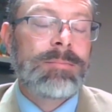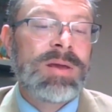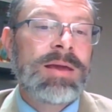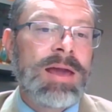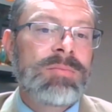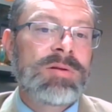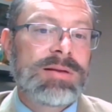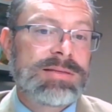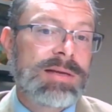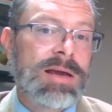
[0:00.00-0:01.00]
being able
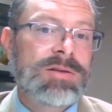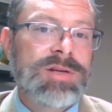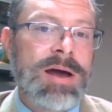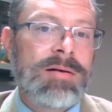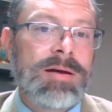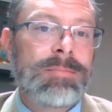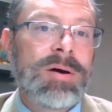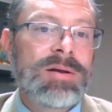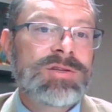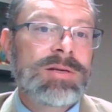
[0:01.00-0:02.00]
to sketch out a
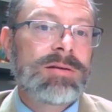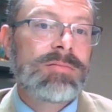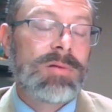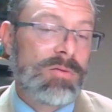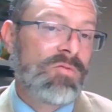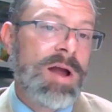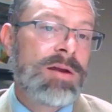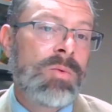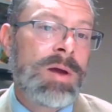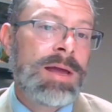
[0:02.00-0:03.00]
budget right
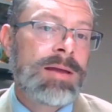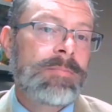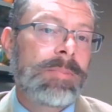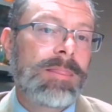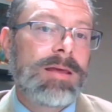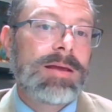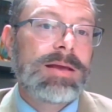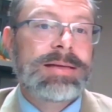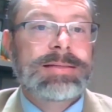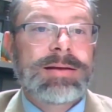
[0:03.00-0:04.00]
away
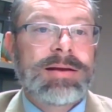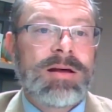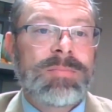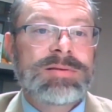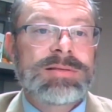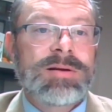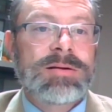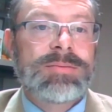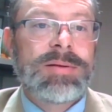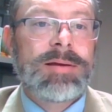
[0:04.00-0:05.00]
is going to help us
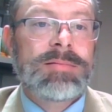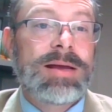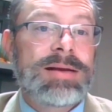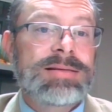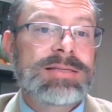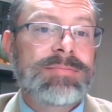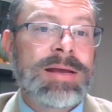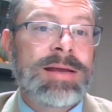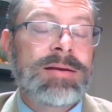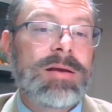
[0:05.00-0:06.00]
start to be able to
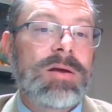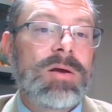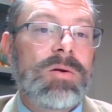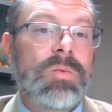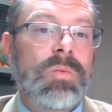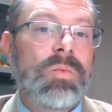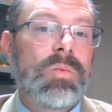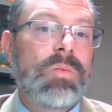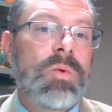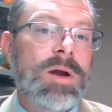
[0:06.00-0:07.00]
estimate
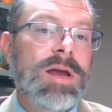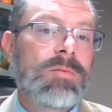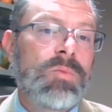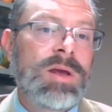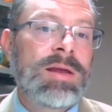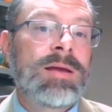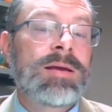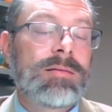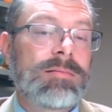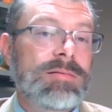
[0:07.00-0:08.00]
what can
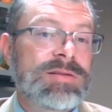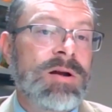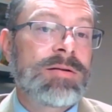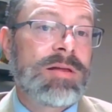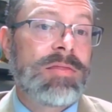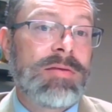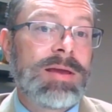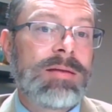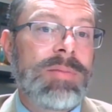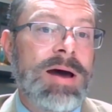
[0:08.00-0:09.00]
we start to
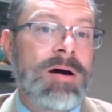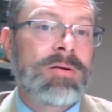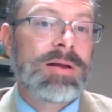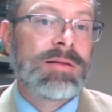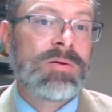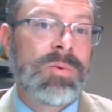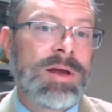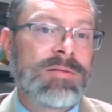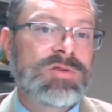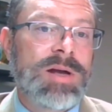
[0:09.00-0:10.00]
think about in the
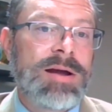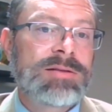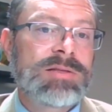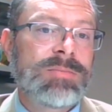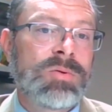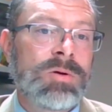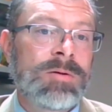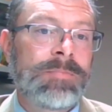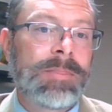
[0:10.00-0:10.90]
way of child support.